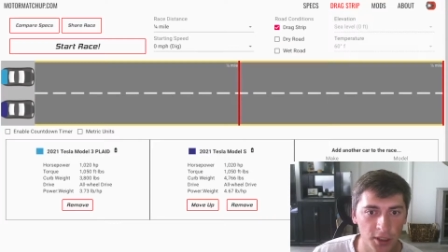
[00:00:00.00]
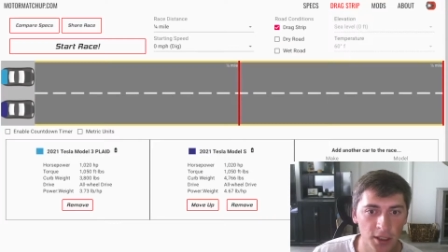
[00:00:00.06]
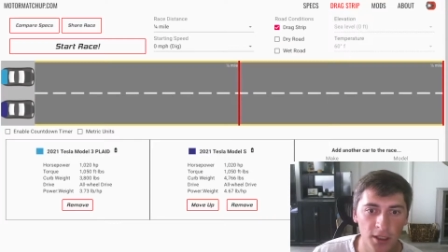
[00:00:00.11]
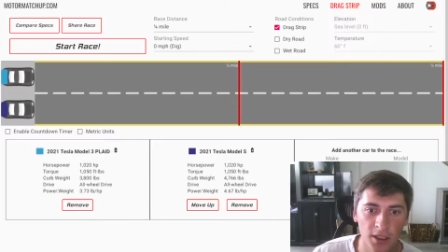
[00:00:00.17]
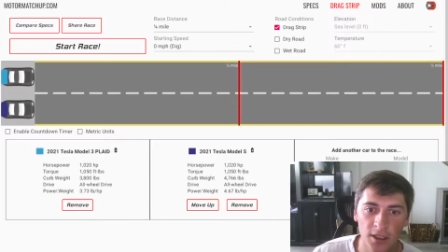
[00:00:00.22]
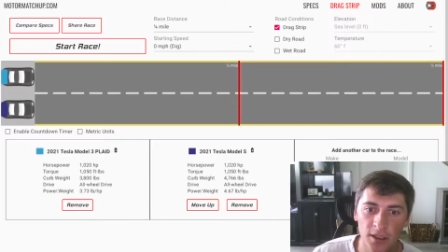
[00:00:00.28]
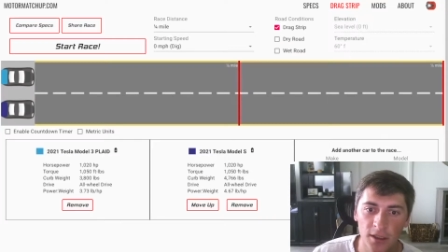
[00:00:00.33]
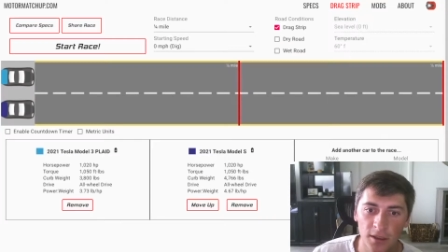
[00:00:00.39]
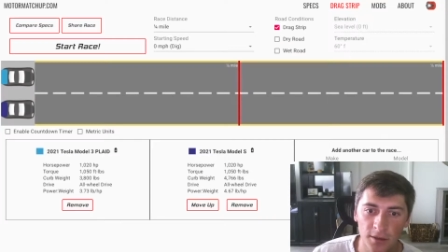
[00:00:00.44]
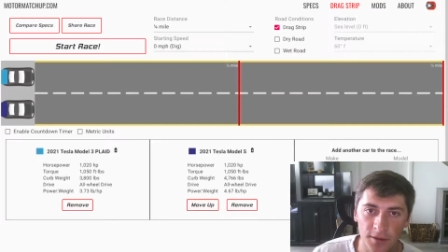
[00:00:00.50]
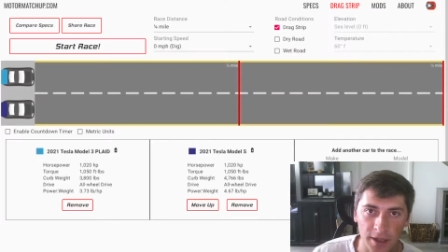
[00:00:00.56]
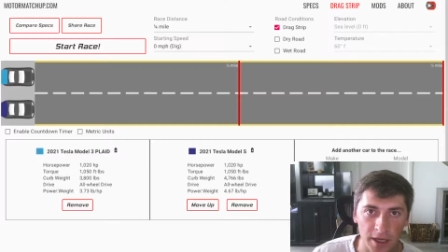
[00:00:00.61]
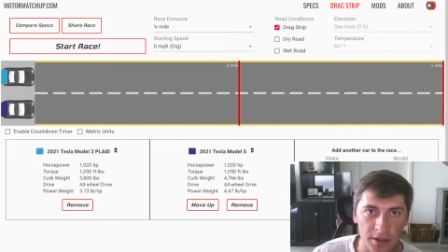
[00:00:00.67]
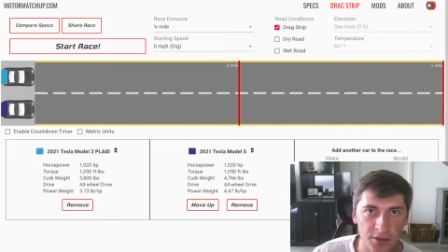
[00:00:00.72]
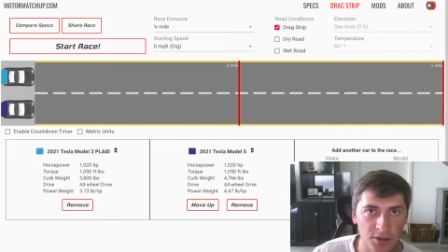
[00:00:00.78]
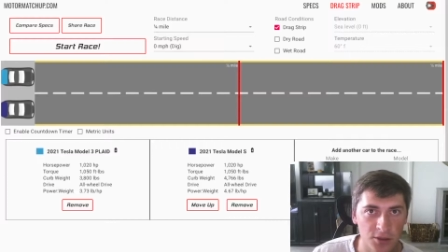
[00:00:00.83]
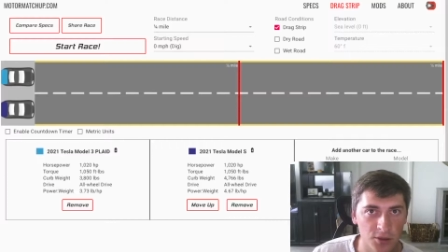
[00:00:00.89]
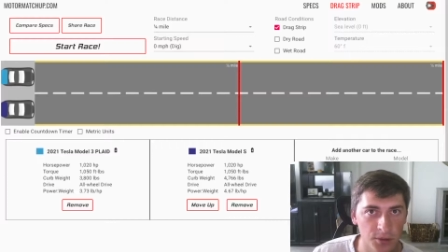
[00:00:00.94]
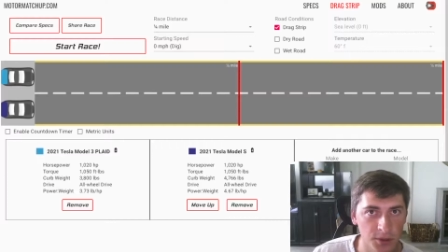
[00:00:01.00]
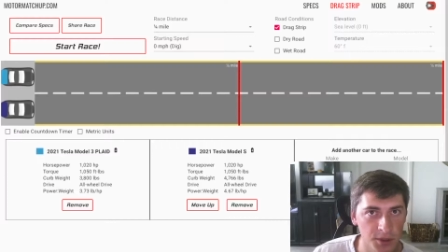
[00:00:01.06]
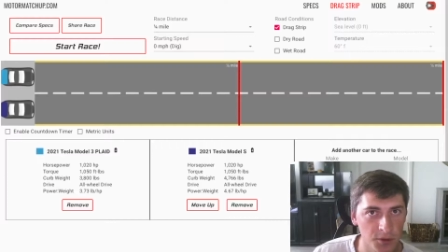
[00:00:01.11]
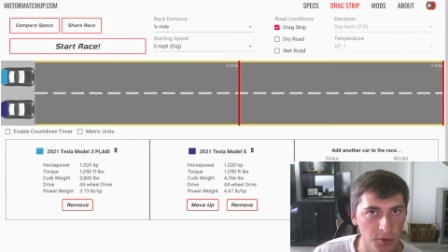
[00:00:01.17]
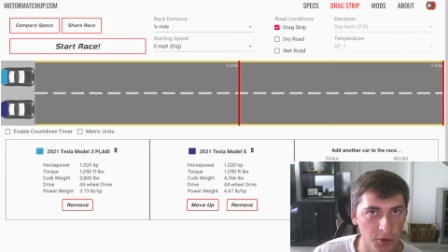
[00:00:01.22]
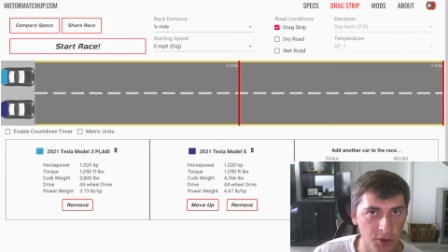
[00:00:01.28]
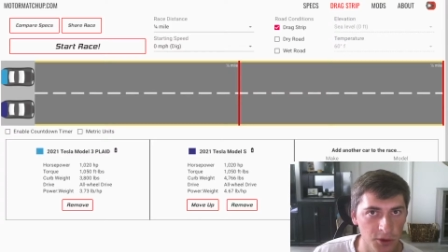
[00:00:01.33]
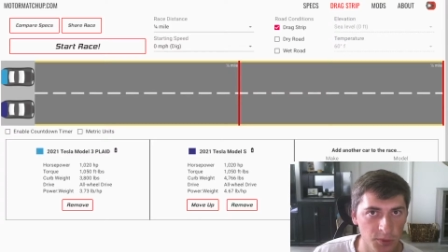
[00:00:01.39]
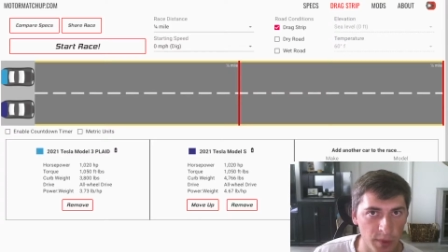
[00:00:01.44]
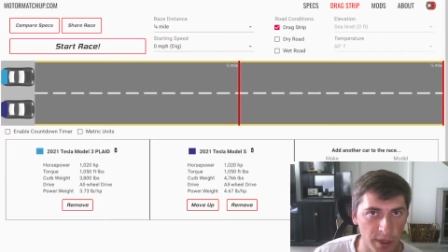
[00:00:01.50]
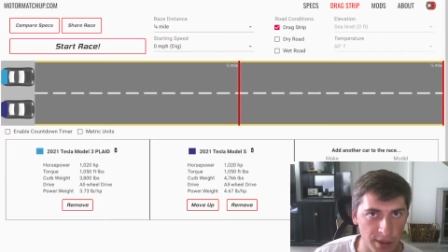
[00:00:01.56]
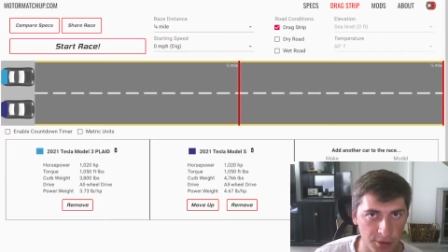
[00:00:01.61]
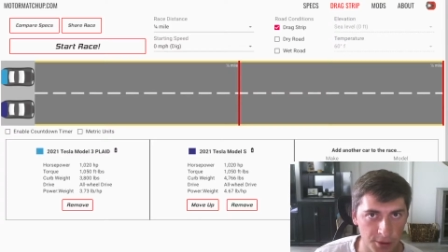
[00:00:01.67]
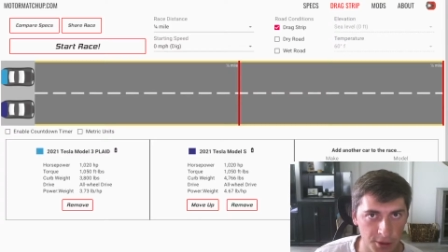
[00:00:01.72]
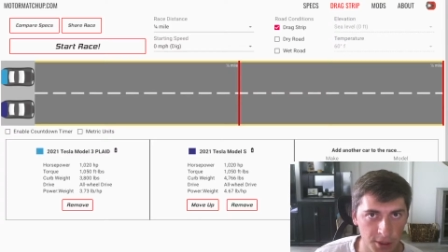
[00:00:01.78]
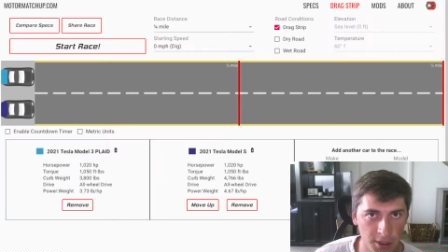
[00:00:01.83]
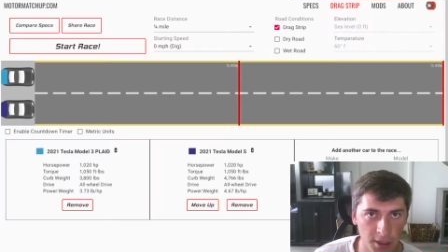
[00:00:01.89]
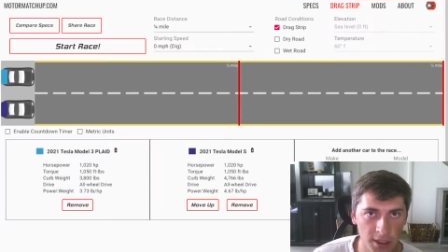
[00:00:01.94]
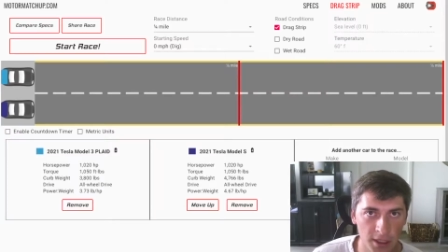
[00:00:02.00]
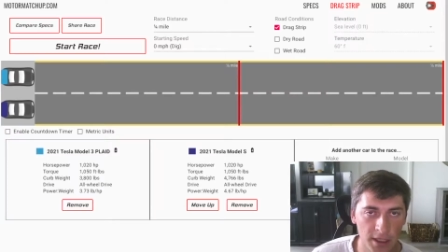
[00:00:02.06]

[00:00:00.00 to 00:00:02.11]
one thousand twenty horsepower,